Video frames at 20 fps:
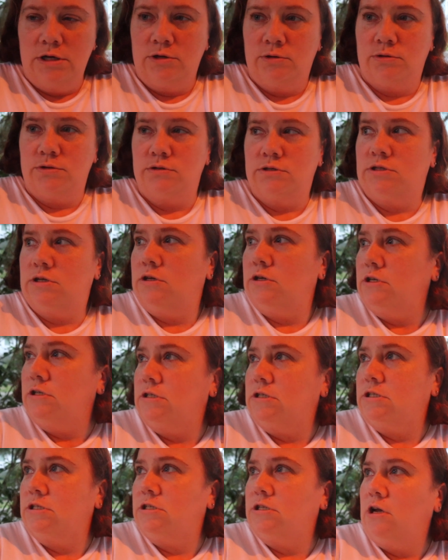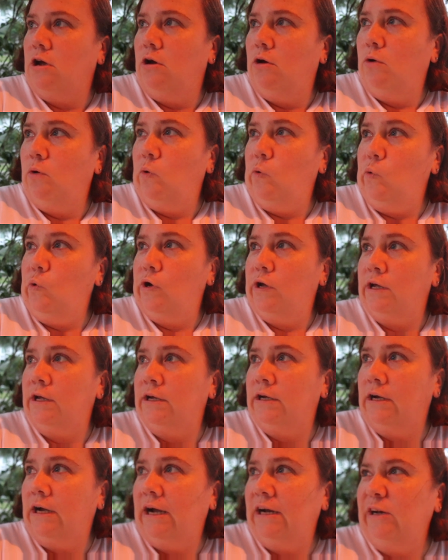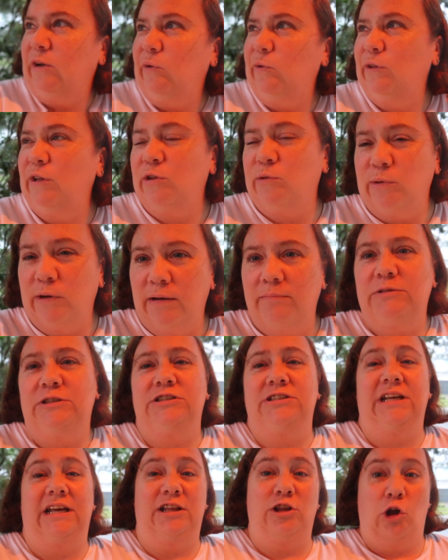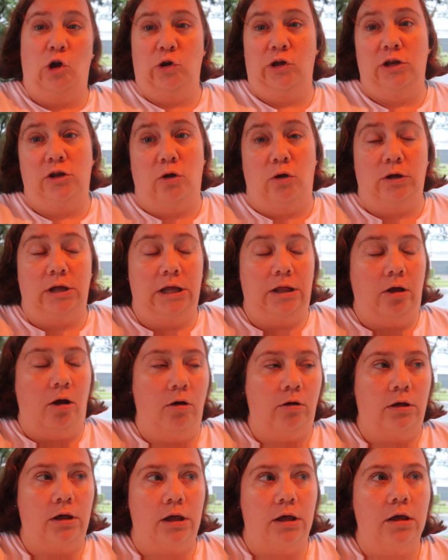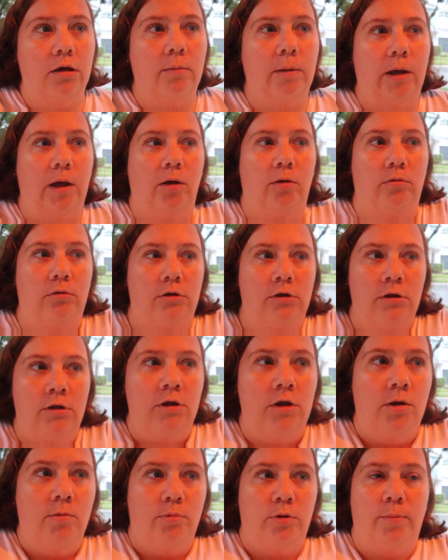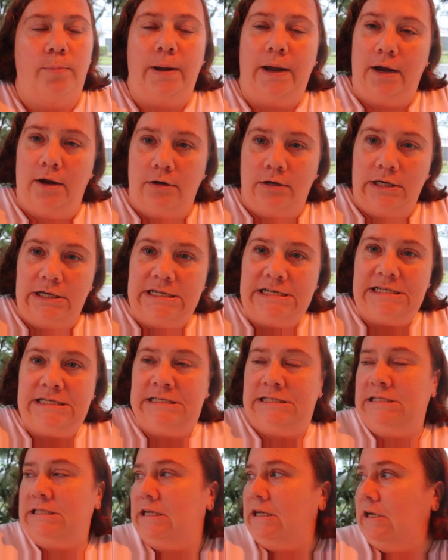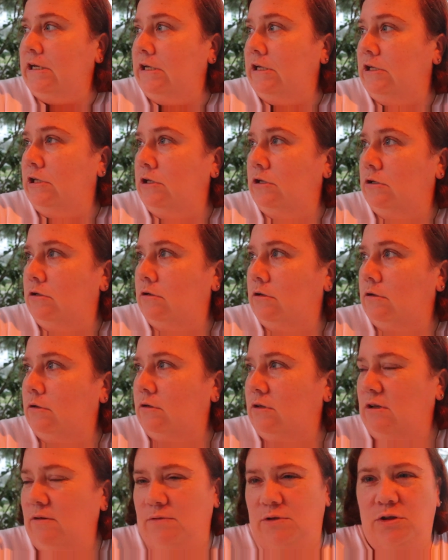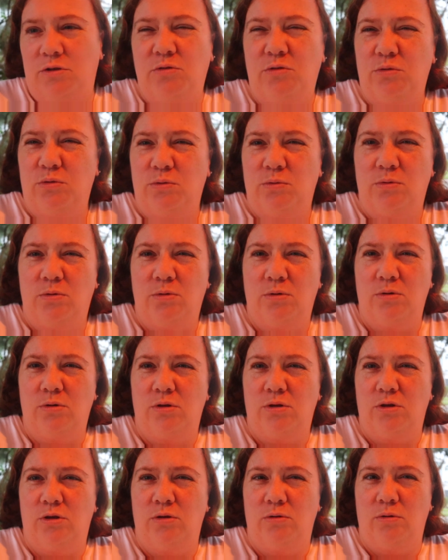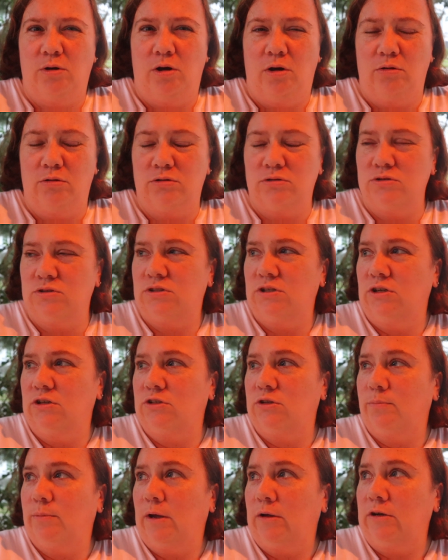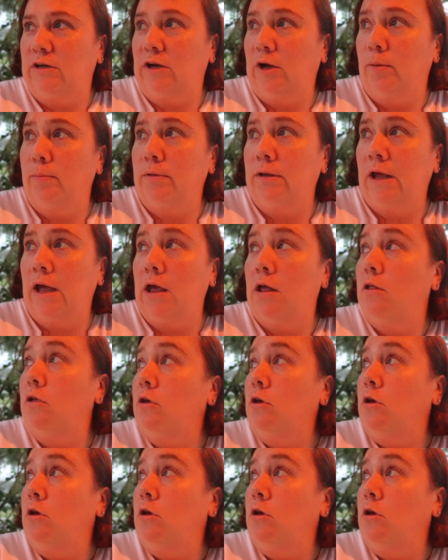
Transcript: Cruise Nerds, so I know this one I'm just like talking about preparedness and giving you all Cruise Nerds about an update.